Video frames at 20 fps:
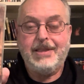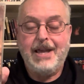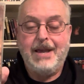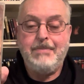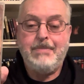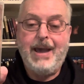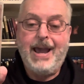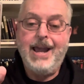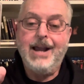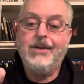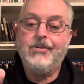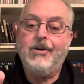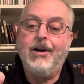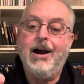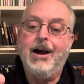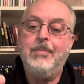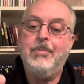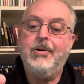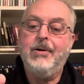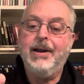a bank
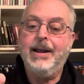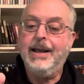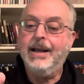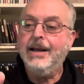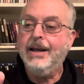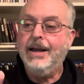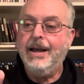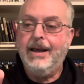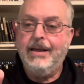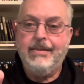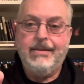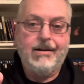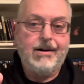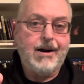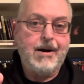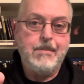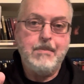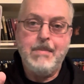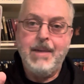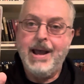robbery. There
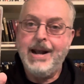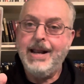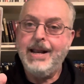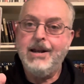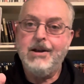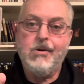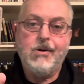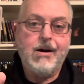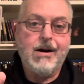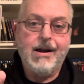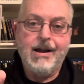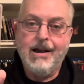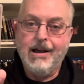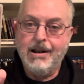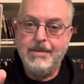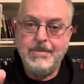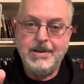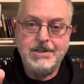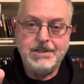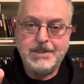are many noir
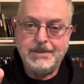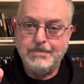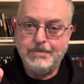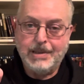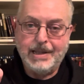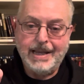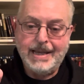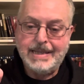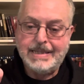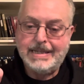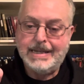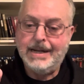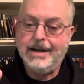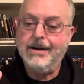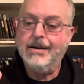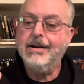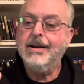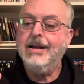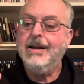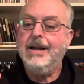elements in place
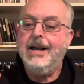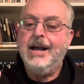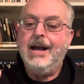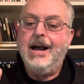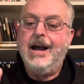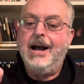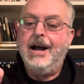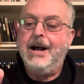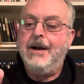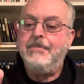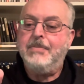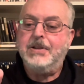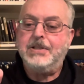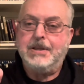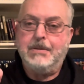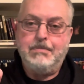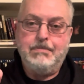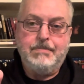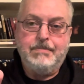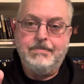here. Um, there's
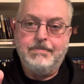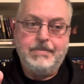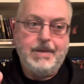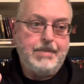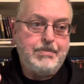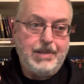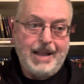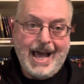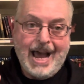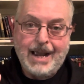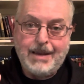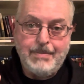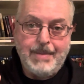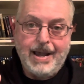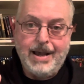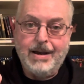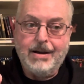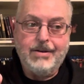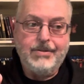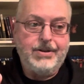a, a,
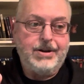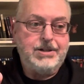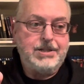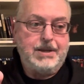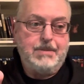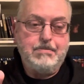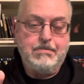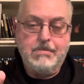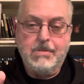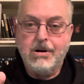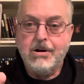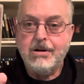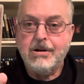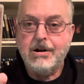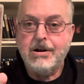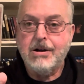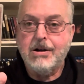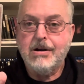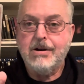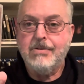blackmail, there's a
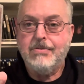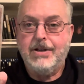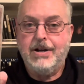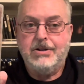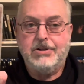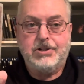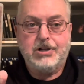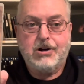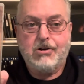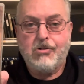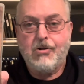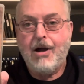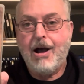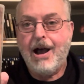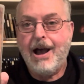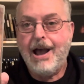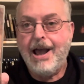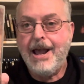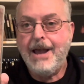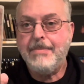murder, there's
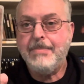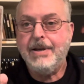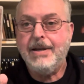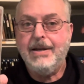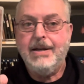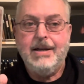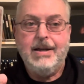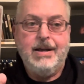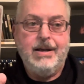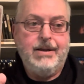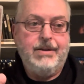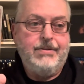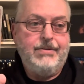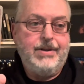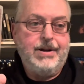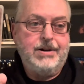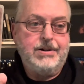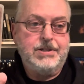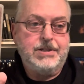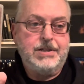crime,
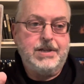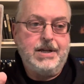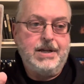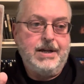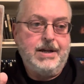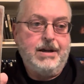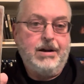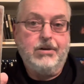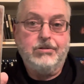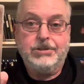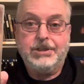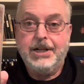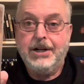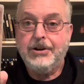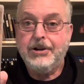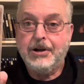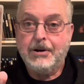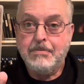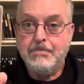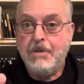there's uh,
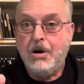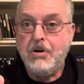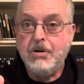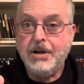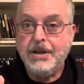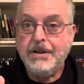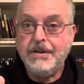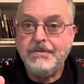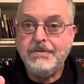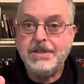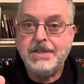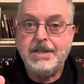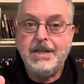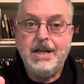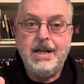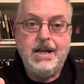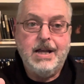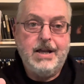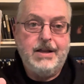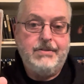ulterior motives,
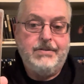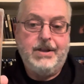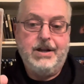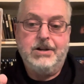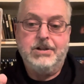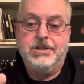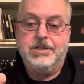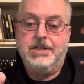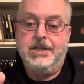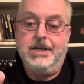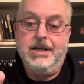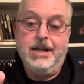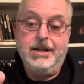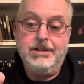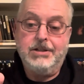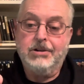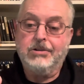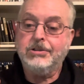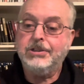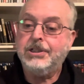there's uh,
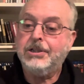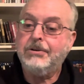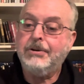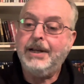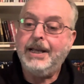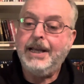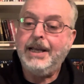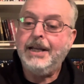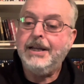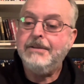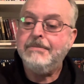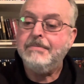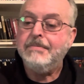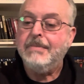adultery,